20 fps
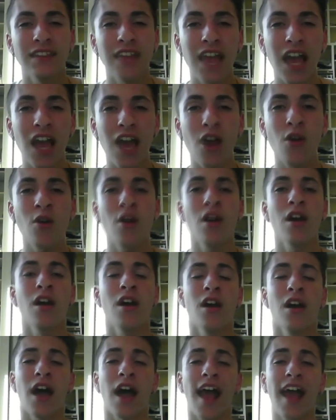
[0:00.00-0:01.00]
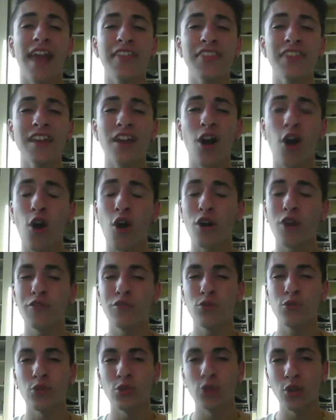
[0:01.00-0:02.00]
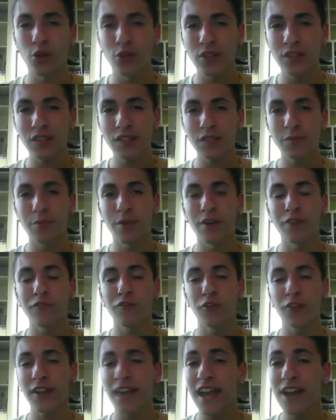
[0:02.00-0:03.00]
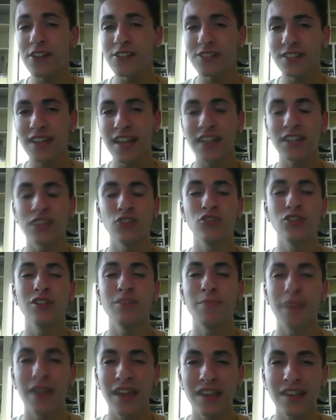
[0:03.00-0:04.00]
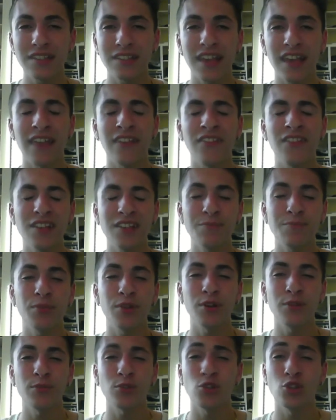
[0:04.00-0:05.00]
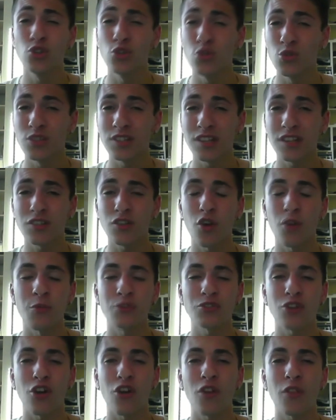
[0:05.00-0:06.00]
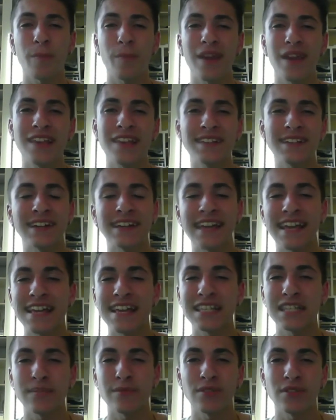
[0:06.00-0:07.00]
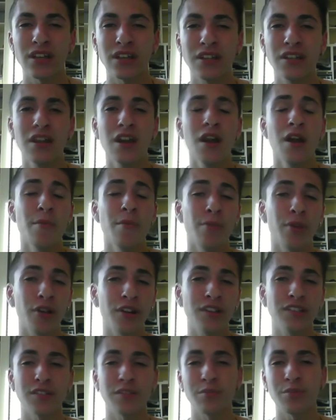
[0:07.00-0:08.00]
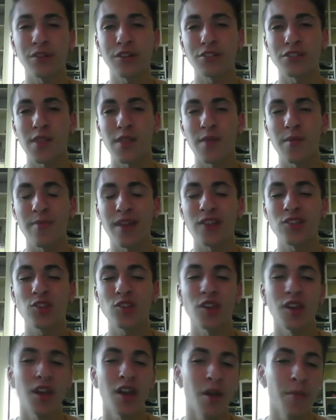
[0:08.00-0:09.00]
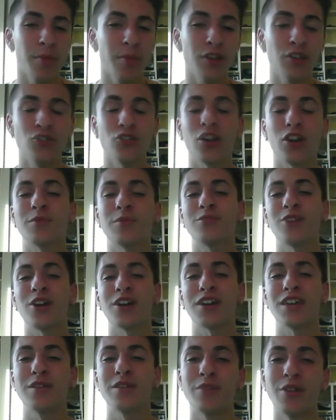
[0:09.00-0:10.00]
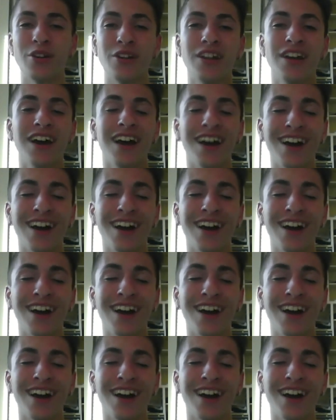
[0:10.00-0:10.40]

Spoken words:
Now, I think all of you will know this, but for a counterattack, you need pace, and this pretty much uses almost all the pace on AC Milan, barring some players on the bench. But you know what I'm talking about.